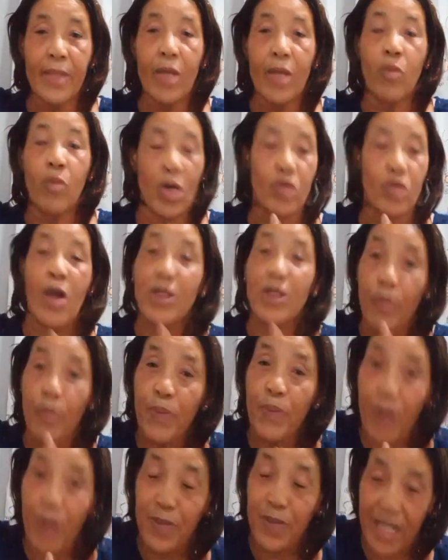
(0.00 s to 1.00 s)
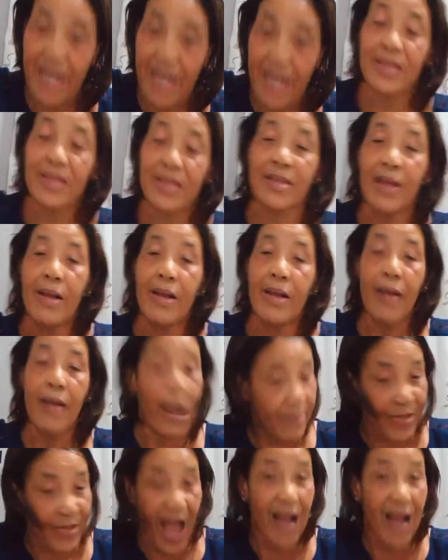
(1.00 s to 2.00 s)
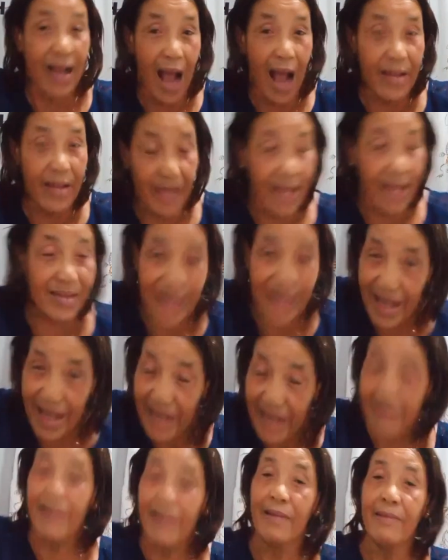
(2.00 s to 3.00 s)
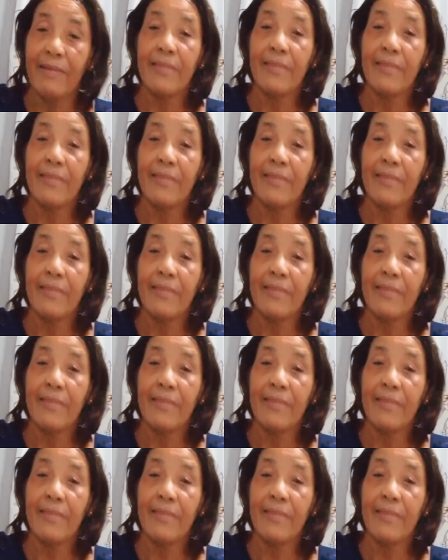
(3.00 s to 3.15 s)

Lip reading: was going to pick up seats. And thank God they did.